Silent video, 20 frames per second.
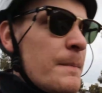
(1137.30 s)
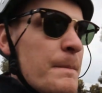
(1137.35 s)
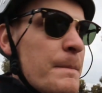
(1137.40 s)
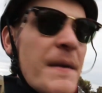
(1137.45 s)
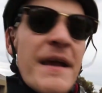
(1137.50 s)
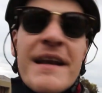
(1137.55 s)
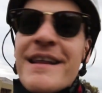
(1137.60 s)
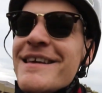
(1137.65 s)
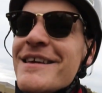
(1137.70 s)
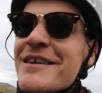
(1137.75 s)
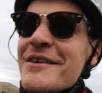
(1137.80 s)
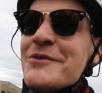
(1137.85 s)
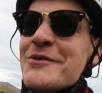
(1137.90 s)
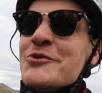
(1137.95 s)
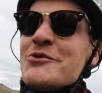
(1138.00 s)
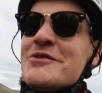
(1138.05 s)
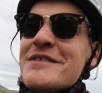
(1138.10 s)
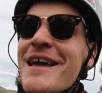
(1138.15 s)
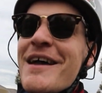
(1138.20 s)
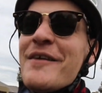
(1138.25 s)
many
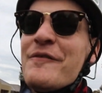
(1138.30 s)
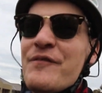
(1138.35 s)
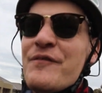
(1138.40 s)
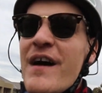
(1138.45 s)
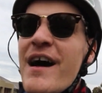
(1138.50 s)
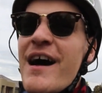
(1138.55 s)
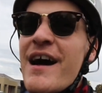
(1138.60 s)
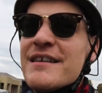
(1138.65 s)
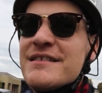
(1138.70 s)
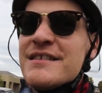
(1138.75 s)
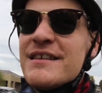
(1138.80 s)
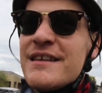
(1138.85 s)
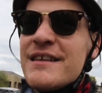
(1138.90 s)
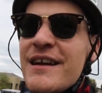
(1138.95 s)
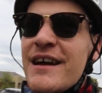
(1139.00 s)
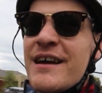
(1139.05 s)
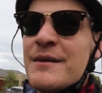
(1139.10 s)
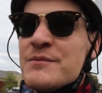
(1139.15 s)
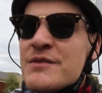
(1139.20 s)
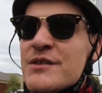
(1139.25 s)
hills that fast. It
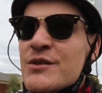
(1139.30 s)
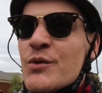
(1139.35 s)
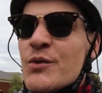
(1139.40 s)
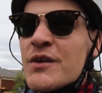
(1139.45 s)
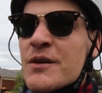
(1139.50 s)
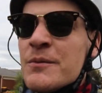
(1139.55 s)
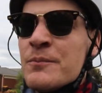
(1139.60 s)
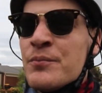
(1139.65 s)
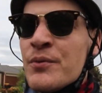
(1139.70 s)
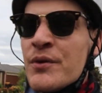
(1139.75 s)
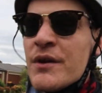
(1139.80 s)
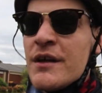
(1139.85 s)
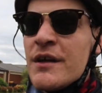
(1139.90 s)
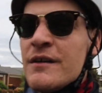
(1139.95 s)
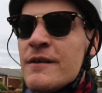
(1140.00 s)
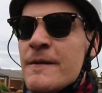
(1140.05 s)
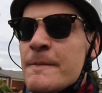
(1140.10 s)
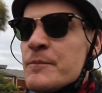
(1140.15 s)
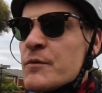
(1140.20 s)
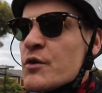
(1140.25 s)
comes to a
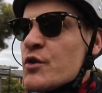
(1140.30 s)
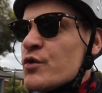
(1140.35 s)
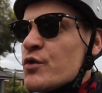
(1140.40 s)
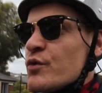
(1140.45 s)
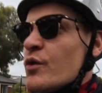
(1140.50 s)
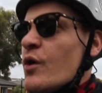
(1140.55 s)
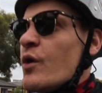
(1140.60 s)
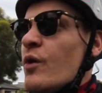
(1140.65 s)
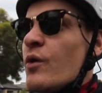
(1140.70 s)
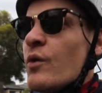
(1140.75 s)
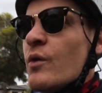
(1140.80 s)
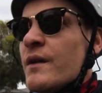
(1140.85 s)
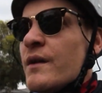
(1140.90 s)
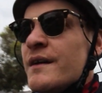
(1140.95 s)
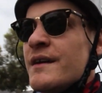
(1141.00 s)
complete crawl.